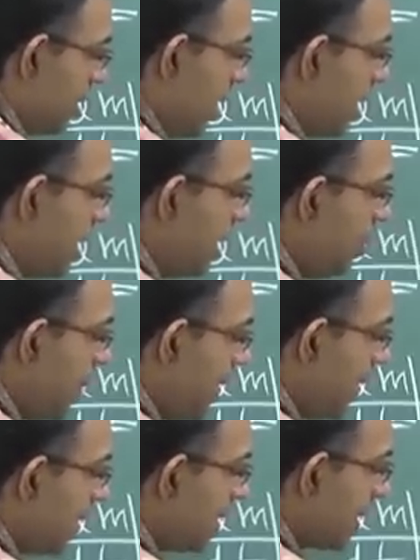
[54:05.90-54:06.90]
an
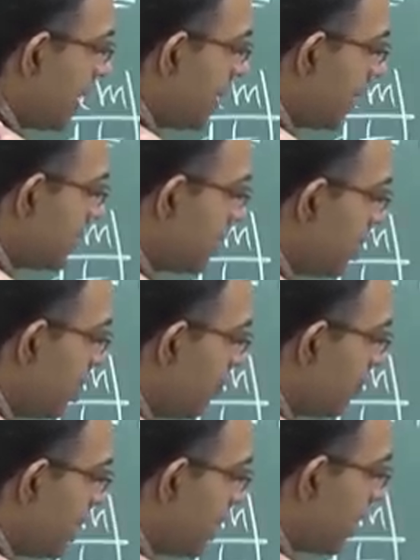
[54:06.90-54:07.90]
immediate tendency of
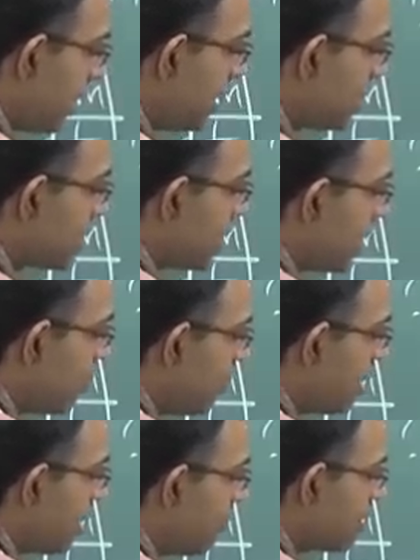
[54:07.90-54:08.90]
taking this
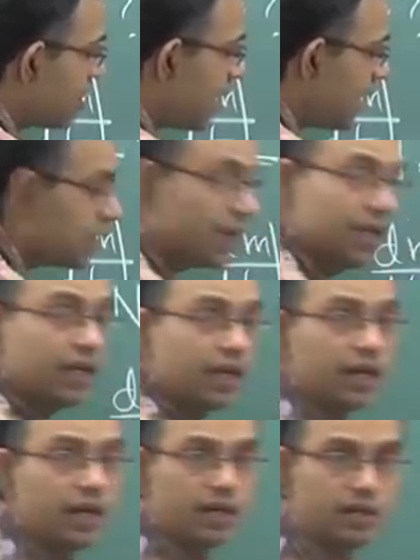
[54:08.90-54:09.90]
derivative inside the
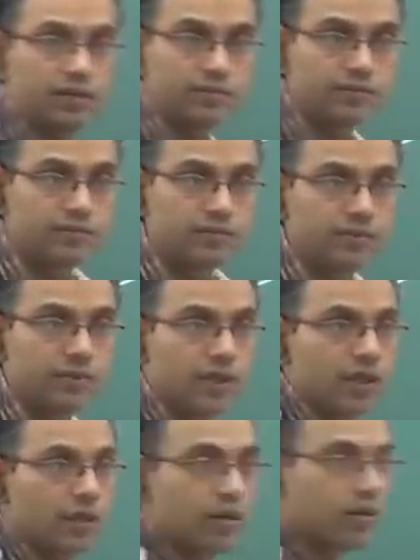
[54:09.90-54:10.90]
integral.
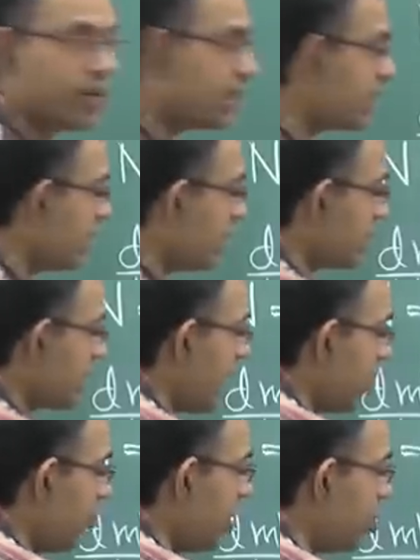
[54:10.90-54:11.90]
Question is,
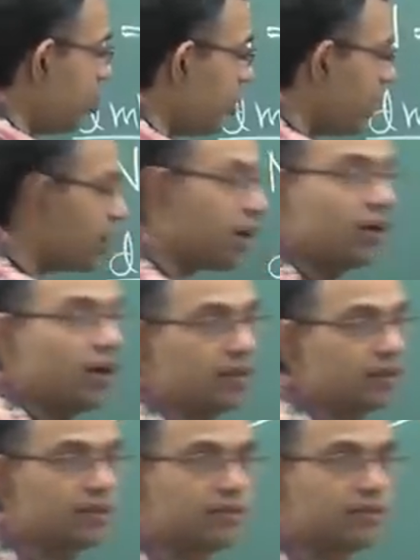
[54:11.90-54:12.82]
can we do it or not?